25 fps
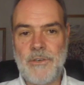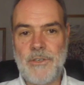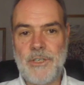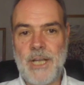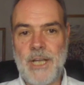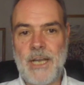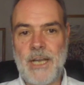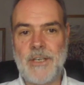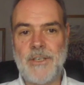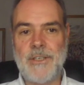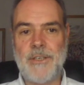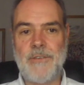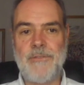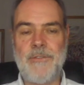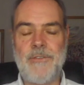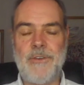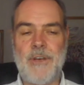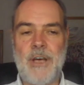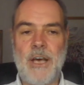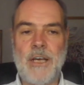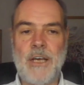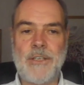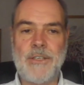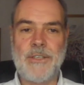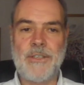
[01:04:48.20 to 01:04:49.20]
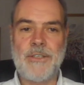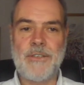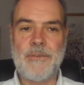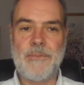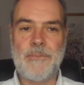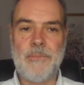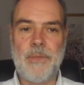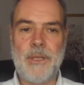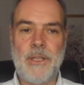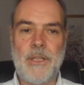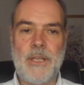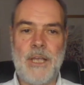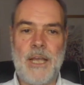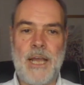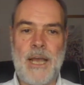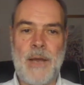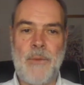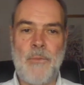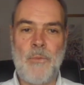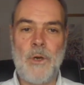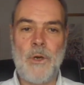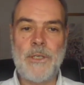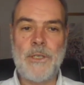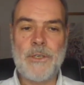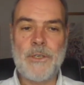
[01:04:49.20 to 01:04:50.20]
challenging for us and
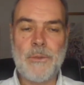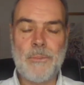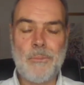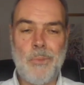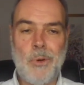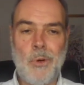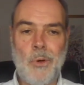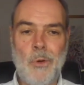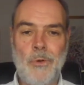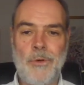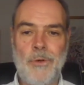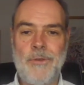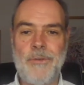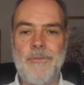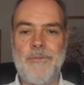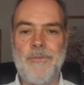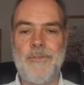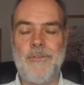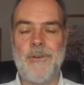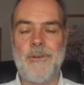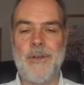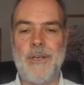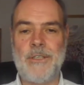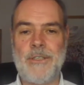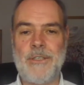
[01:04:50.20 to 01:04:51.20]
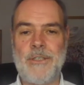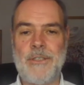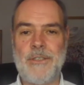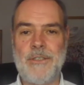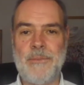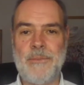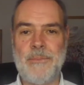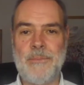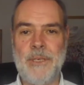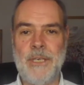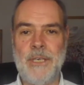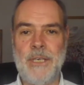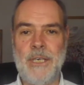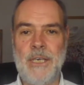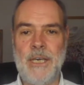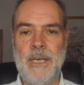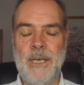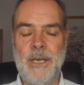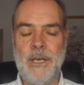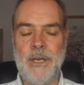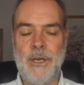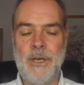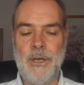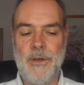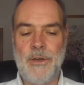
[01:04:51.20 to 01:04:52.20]
why it's so important for us to be
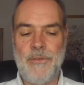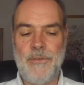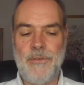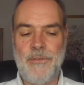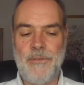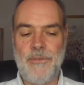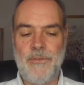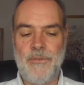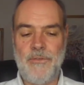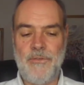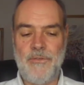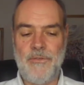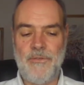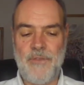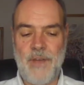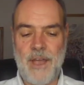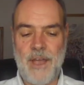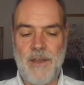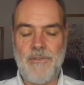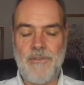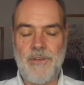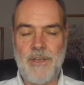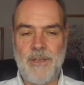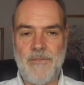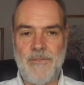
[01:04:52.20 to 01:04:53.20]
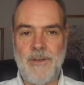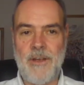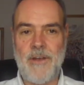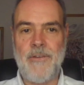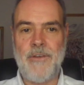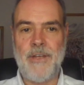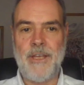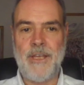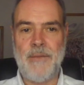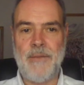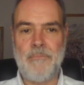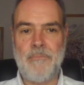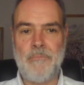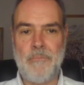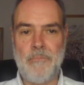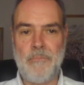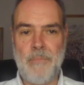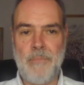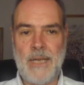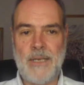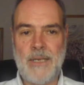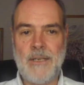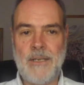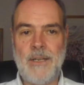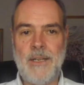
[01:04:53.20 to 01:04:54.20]
very, very
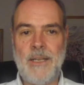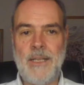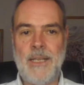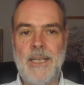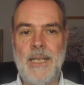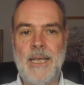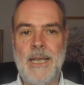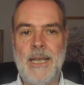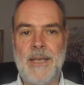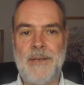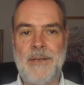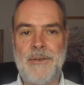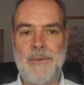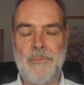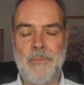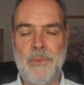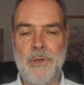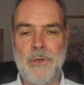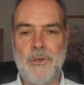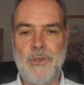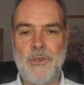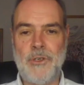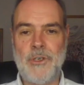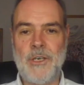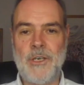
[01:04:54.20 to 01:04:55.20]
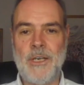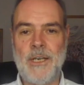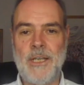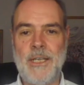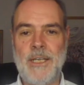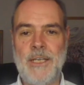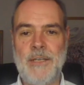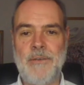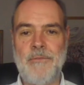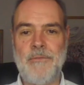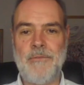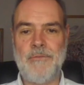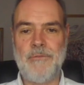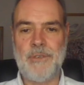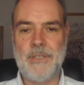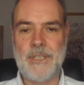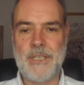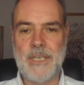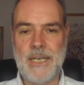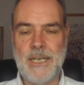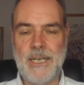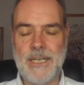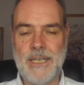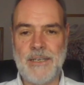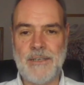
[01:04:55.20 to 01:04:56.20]
mentally and emotionally
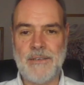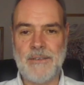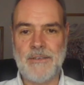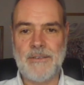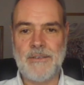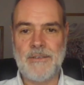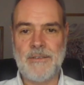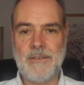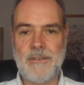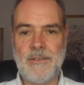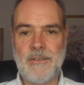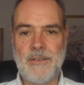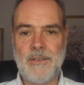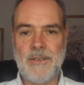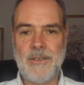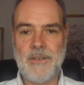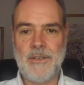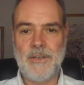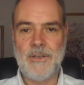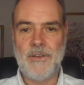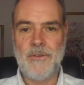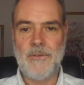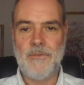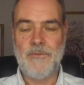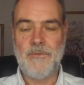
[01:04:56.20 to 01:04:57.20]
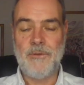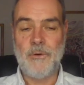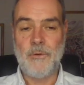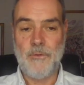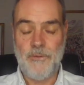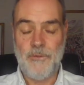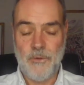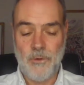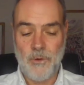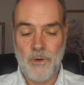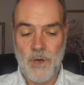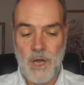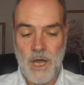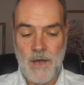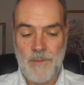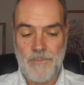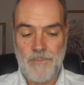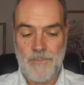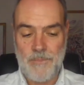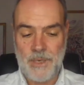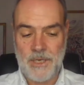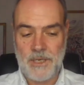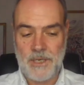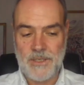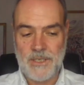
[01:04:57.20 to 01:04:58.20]
resilient mm. for, for our,
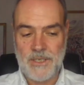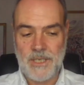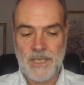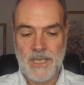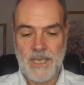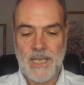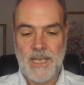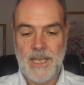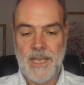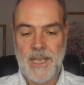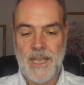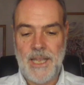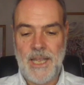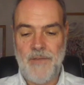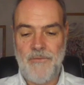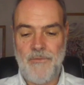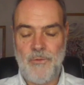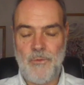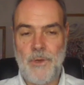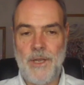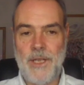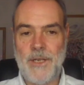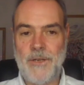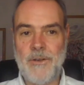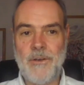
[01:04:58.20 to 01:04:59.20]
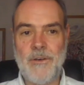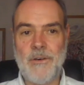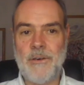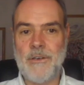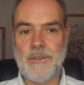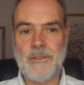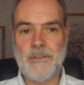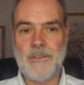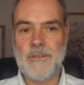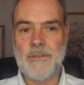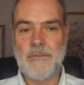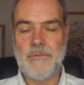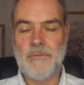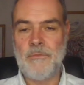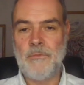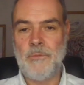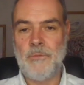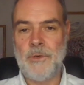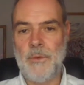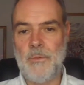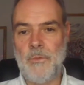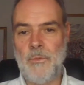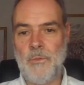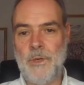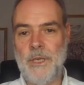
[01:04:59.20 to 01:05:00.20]
because if we're not,
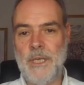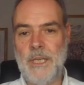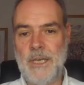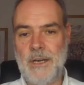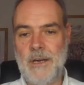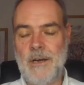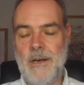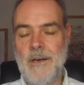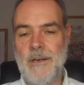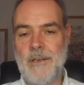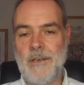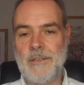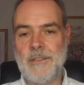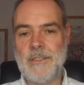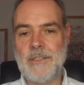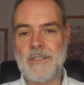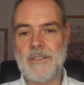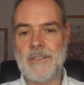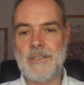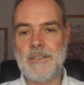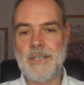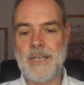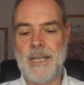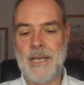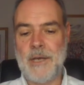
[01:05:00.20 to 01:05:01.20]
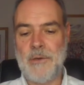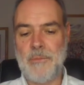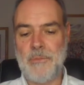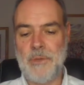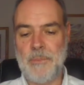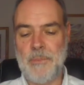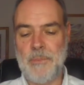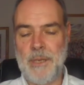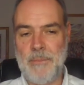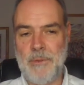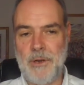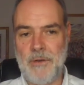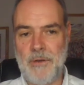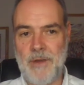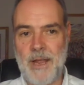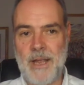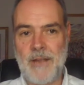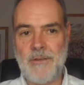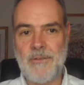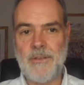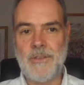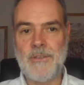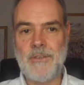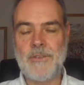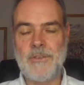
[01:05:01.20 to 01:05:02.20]
we, we can't help the people
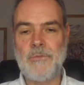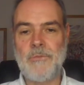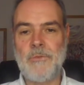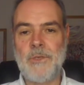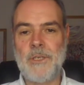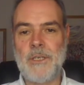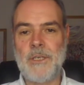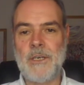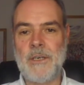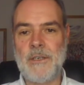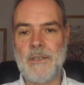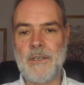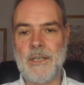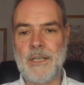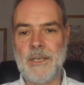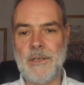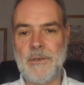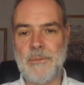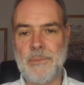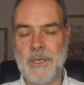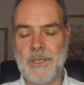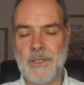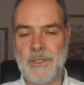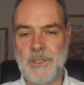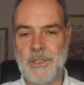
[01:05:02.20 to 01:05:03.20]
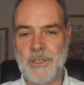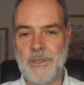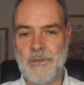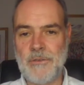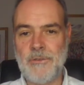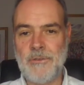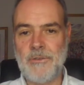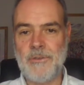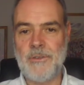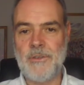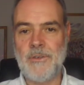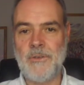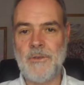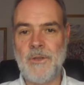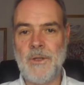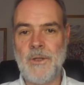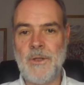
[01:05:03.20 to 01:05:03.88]
around us. We can't help our children.